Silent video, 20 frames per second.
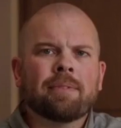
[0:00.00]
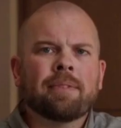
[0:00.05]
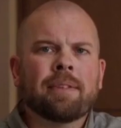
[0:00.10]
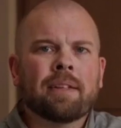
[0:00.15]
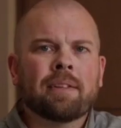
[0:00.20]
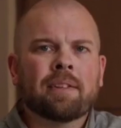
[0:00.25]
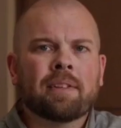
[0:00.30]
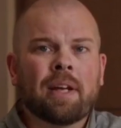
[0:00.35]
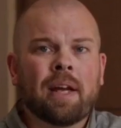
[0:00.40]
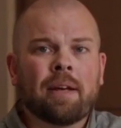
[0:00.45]

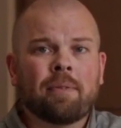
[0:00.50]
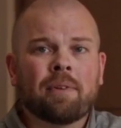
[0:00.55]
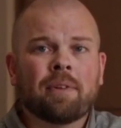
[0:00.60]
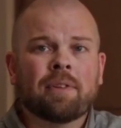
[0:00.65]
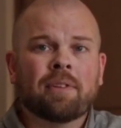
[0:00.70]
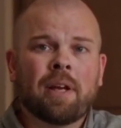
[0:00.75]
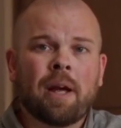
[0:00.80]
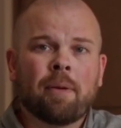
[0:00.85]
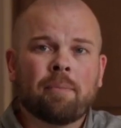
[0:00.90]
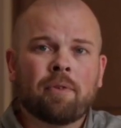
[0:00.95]
It's time to
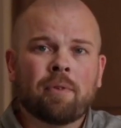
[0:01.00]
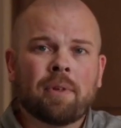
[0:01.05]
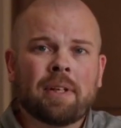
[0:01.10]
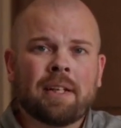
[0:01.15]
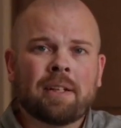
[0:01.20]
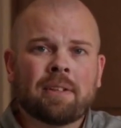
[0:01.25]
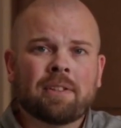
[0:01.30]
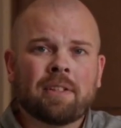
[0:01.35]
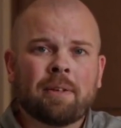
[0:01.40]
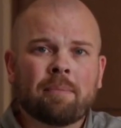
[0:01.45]
stop
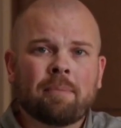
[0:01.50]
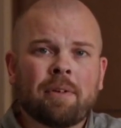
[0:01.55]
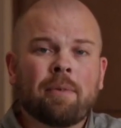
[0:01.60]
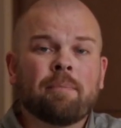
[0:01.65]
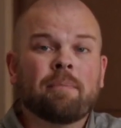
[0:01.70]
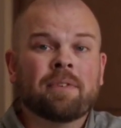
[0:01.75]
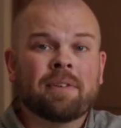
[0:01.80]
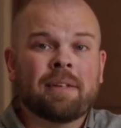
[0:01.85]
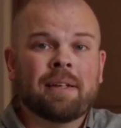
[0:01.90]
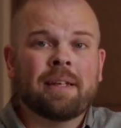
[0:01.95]
treating
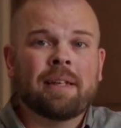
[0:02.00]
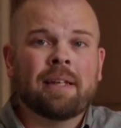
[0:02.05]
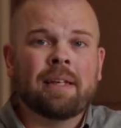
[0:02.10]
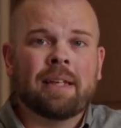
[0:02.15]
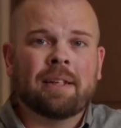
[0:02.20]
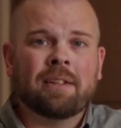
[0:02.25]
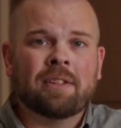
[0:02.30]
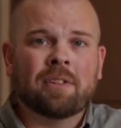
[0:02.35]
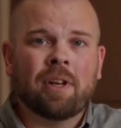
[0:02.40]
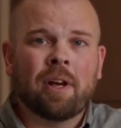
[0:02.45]
symptoms
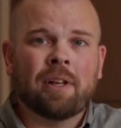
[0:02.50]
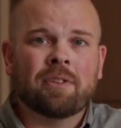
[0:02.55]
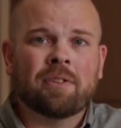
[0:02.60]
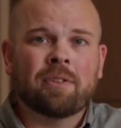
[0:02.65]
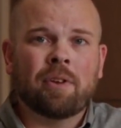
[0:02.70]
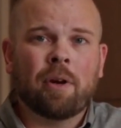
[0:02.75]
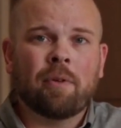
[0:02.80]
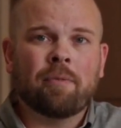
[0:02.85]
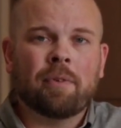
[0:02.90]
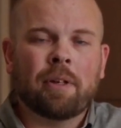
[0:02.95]
and start
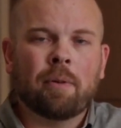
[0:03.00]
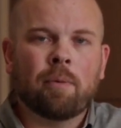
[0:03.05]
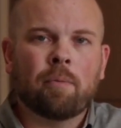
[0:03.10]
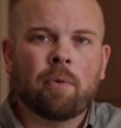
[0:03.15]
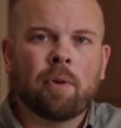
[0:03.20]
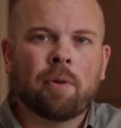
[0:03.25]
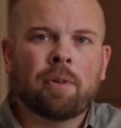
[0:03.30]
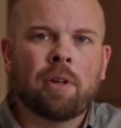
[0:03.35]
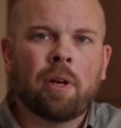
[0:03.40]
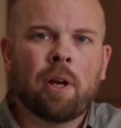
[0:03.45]
solving
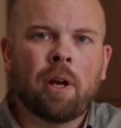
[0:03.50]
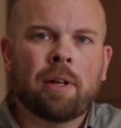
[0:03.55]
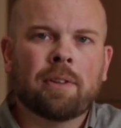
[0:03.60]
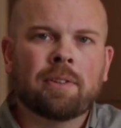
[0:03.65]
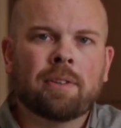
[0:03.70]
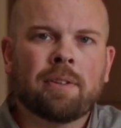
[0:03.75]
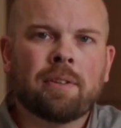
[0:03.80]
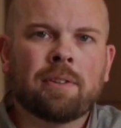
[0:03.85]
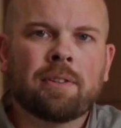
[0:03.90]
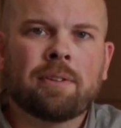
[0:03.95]
root
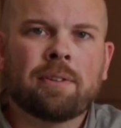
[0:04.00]
causes.